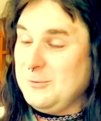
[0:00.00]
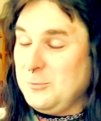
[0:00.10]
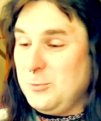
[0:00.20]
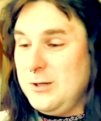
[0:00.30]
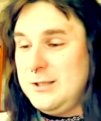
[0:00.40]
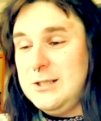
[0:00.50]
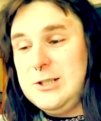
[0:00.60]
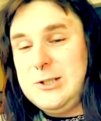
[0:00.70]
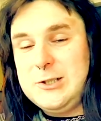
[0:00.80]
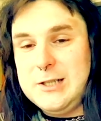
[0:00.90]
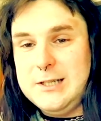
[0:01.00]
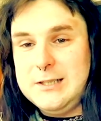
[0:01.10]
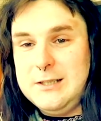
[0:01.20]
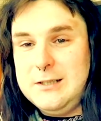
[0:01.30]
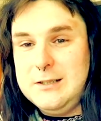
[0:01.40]
What the shit,
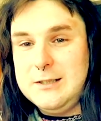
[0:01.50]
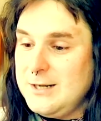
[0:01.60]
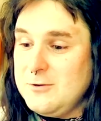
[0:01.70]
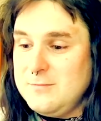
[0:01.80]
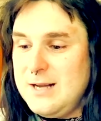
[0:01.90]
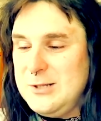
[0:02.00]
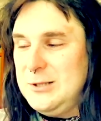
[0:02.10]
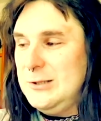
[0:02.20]
dog? Can you imagine?